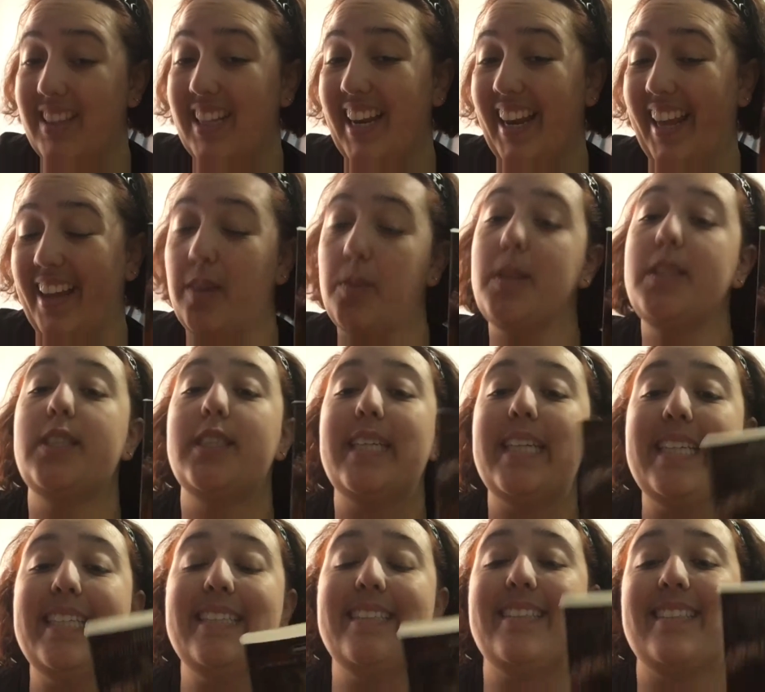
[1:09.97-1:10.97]
The language
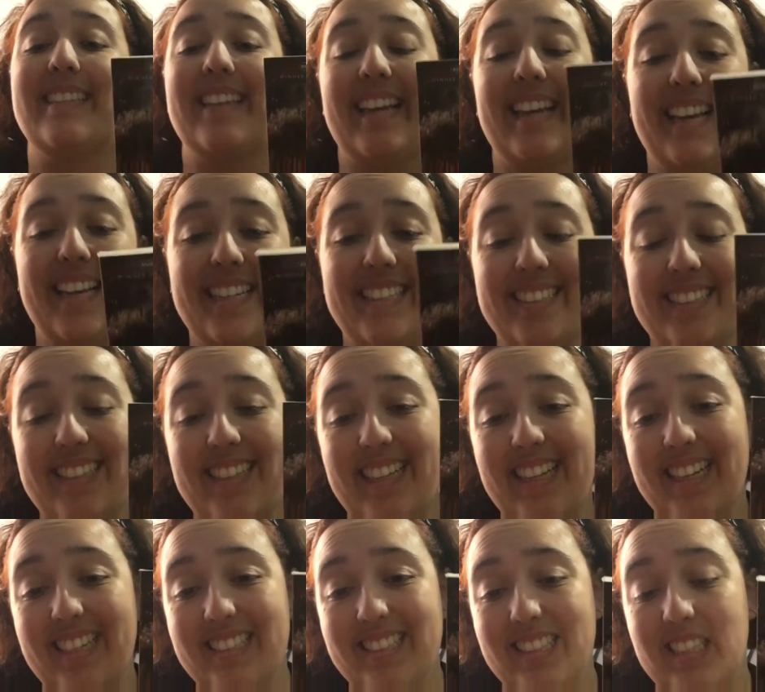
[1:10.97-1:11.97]
is
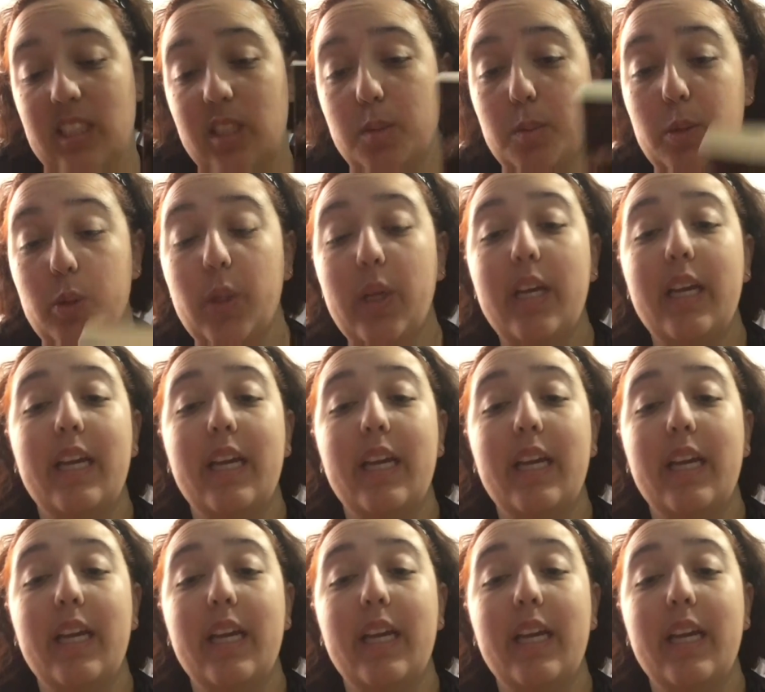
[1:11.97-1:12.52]
easily accessible.